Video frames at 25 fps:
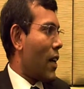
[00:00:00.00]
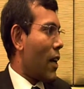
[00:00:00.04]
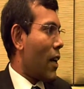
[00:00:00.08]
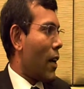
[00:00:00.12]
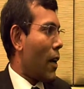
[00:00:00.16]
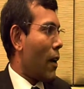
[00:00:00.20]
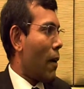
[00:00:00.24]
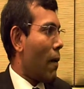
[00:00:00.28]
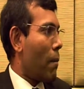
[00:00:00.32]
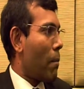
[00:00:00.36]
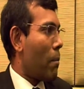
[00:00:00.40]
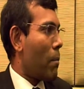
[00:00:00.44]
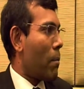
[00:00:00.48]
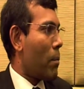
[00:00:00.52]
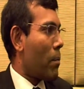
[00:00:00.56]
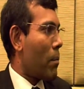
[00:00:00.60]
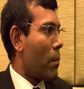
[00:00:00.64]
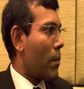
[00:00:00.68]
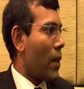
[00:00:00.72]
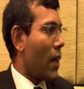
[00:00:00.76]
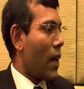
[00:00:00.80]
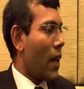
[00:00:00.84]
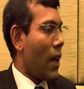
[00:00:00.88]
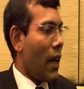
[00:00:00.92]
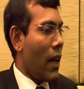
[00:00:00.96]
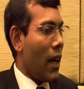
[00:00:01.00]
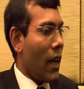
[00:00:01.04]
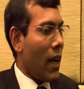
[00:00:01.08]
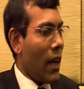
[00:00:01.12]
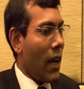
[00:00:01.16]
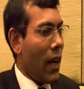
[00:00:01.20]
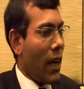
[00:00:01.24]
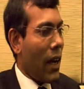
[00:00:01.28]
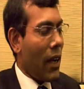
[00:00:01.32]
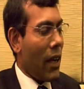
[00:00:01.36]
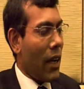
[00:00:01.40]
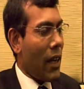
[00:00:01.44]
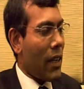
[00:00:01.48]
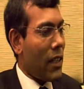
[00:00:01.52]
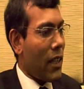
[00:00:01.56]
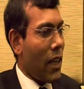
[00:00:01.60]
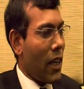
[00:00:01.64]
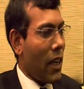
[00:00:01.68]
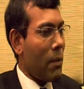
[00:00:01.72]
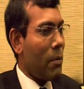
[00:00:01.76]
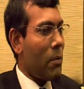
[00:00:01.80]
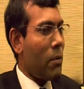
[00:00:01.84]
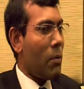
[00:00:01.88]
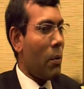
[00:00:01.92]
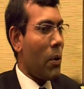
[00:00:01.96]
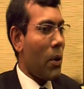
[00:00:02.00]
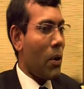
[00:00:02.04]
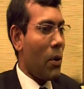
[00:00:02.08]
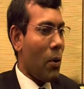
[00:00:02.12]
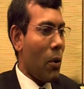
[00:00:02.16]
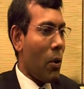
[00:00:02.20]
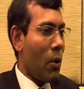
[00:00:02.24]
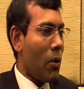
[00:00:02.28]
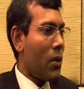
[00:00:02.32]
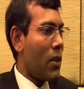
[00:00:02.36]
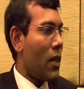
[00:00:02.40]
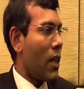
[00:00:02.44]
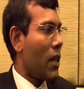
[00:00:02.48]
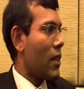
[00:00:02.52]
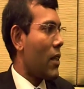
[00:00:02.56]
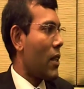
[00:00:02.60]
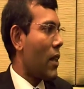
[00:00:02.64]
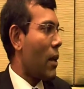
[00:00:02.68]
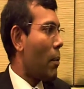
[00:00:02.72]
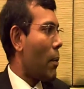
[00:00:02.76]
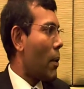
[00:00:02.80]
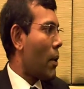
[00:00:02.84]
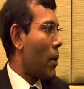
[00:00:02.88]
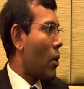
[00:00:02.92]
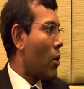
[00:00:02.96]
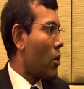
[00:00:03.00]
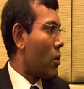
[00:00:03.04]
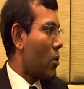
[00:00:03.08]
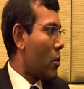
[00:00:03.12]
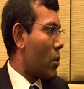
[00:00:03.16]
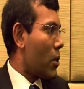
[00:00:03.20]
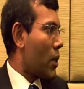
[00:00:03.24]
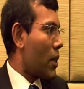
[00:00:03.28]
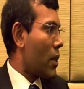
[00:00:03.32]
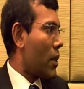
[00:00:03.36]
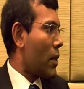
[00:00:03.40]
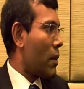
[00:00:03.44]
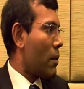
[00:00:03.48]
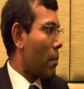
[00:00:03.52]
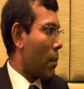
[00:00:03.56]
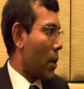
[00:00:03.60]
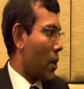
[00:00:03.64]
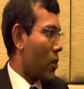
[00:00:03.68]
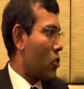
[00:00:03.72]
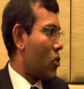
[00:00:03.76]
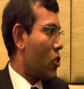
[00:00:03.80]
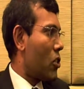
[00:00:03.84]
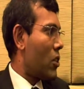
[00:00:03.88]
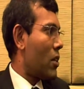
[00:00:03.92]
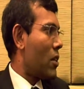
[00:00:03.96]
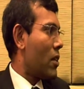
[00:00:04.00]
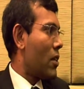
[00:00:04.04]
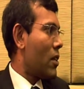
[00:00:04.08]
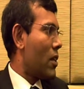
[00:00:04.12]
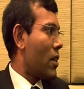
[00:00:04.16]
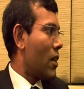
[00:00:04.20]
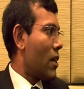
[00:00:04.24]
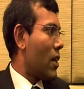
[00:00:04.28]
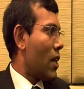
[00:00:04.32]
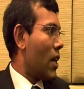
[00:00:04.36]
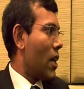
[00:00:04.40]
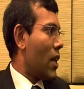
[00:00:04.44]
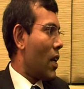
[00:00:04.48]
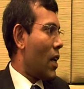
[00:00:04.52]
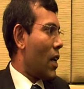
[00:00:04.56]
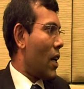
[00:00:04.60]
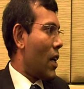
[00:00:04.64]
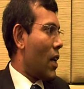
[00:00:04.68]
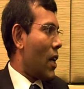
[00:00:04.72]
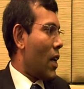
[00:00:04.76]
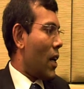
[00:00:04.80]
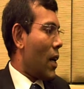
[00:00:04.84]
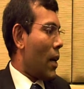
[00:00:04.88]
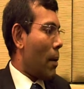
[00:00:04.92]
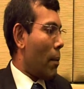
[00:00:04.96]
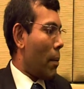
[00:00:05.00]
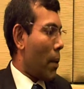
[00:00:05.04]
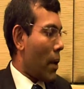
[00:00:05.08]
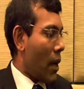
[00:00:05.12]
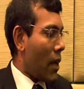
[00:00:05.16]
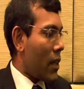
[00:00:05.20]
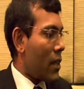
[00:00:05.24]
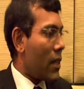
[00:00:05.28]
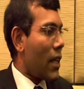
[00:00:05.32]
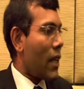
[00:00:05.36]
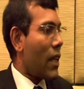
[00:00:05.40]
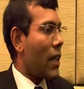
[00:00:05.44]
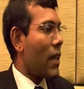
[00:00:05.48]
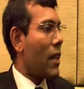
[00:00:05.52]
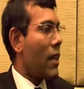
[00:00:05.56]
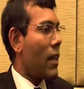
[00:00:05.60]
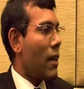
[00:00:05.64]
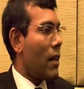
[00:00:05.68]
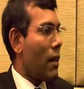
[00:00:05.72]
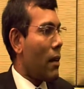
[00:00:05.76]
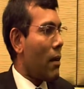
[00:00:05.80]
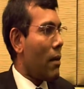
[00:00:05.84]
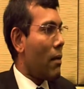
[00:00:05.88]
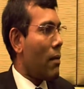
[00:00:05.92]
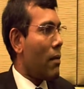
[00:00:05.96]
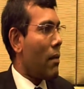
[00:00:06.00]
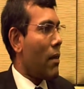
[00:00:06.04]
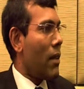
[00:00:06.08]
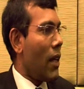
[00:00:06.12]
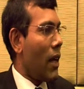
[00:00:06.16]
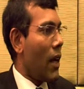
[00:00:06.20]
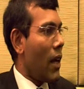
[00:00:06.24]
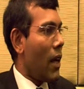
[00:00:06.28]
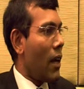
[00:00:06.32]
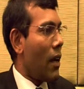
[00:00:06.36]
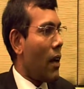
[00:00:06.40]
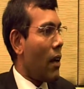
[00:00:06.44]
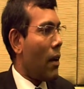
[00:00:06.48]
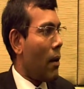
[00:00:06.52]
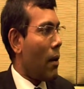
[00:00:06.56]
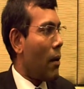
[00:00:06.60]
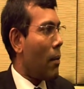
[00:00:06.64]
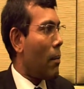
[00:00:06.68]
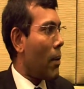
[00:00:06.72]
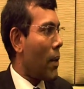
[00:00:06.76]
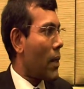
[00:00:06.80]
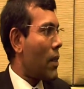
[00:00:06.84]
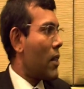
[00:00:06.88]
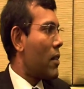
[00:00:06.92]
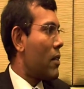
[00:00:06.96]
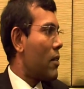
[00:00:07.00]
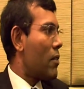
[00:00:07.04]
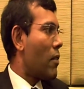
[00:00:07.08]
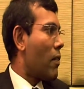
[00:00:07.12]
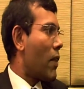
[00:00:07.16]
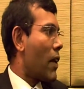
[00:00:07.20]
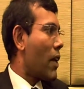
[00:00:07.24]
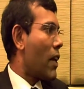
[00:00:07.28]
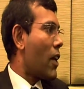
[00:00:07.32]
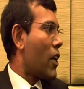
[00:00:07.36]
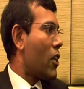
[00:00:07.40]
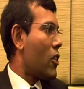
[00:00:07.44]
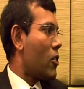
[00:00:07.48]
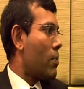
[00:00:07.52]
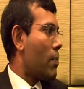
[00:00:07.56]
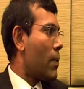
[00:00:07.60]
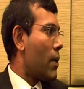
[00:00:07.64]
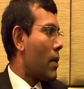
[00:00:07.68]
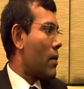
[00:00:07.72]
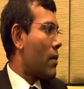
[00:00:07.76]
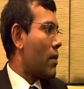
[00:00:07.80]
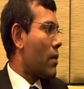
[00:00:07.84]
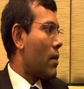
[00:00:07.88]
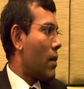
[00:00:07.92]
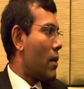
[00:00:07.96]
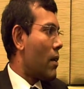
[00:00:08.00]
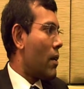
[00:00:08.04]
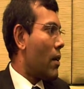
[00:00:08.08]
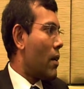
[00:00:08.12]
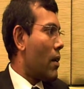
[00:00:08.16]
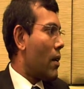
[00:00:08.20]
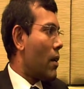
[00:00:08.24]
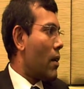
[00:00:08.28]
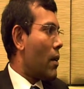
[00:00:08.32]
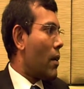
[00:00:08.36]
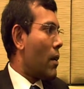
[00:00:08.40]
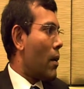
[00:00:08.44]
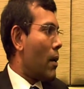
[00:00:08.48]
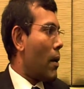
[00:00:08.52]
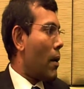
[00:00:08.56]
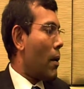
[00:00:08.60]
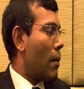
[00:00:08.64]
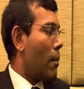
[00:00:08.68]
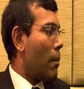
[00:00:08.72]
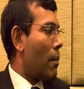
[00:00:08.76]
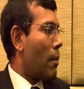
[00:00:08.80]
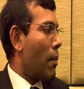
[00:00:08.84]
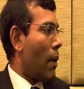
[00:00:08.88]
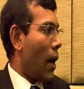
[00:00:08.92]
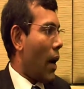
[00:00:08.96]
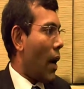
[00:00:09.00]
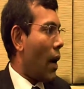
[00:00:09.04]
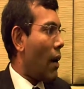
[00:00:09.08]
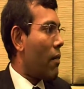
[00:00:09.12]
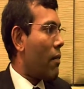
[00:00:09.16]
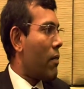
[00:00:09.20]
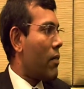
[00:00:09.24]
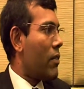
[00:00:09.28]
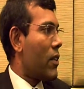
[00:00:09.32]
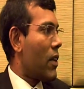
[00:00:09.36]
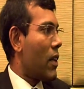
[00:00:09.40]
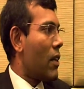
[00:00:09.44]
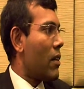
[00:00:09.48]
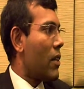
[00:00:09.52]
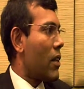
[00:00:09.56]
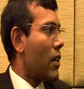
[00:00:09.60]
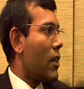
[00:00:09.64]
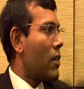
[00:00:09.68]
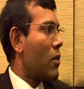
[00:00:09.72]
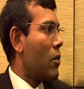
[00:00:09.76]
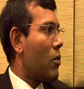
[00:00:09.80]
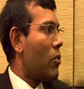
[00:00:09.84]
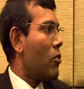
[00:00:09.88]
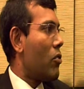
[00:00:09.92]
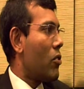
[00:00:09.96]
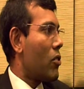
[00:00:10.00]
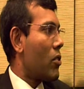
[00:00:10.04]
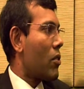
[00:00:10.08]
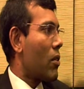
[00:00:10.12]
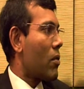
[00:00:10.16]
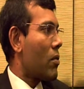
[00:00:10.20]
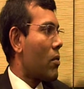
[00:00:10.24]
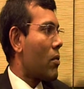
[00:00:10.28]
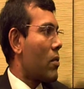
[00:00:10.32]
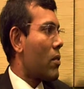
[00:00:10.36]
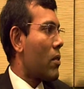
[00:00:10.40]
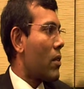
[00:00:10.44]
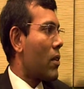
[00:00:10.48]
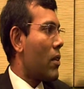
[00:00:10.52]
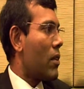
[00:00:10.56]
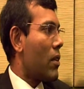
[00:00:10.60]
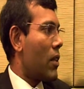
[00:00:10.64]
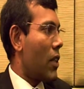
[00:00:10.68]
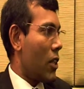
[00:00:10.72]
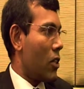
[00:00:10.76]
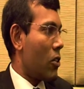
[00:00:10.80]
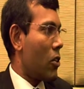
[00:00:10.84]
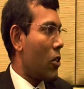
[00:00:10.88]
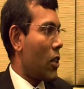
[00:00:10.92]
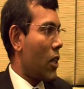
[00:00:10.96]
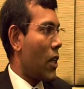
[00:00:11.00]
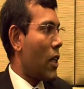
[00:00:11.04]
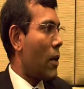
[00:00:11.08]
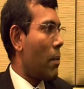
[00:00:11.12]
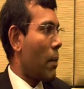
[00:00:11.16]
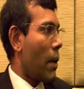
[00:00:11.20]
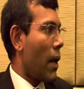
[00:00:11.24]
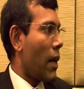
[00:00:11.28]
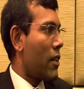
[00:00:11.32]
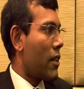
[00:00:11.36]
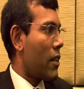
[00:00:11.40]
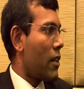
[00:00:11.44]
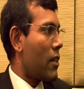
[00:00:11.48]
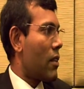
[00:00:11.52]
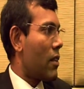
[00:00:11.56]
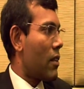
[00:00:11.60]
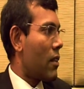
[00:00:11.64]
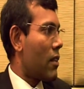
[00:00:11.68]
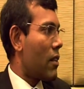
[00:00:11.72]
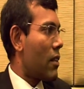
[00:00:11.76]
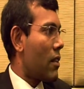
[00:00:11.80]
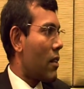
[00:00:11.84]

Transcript: And at times we thought that they were not doing much. But I think their methods of engagement have yielded good results. They should keep at it.